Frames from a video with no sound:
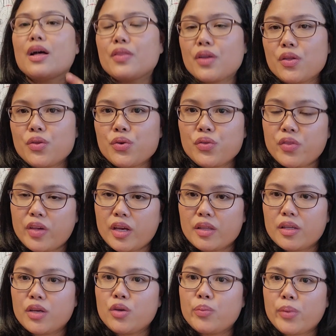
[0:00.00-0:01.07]
Another
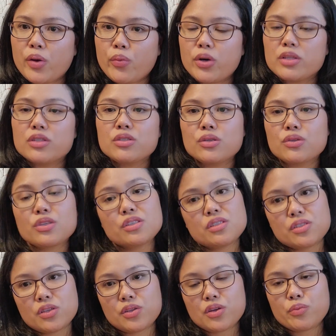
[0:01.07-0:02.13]
thing that you might want to
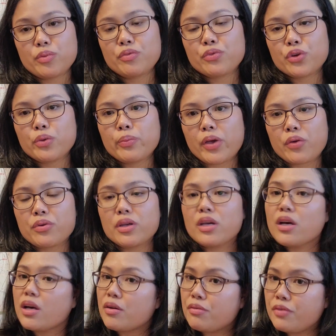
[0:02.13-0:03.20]
consider before you marry
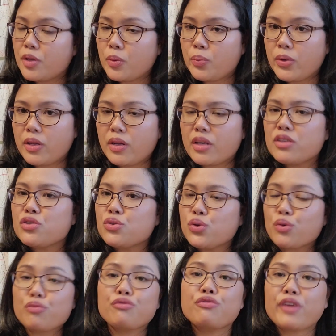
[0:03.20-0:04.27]
a Filipina is
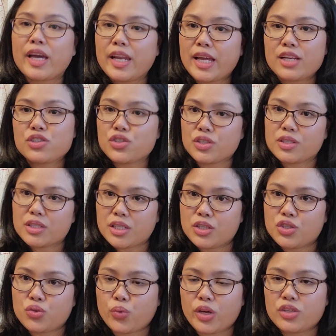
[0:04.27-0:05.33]
your financial
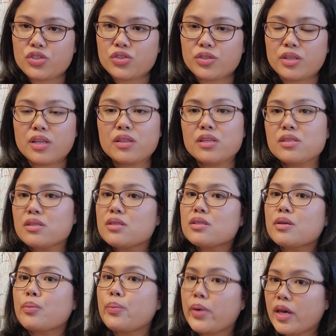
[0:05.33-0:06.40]
situation. And this is
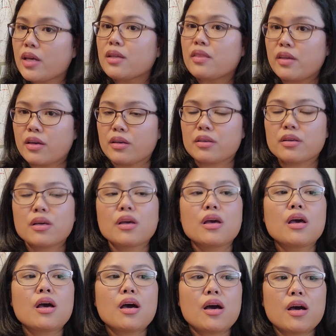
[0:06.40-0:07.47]
a big thing.
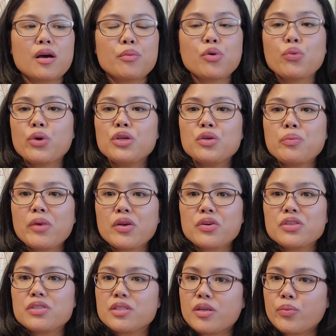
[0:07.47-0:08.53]
Um, when you
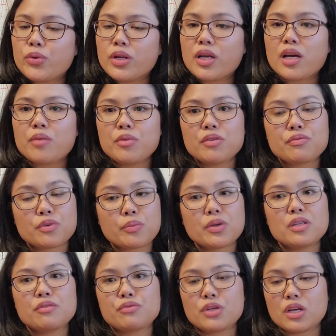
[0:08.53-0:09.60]
marry someone coming from
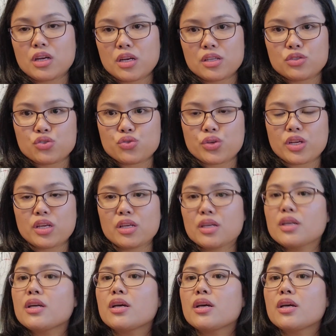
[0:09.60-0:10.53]
a different country,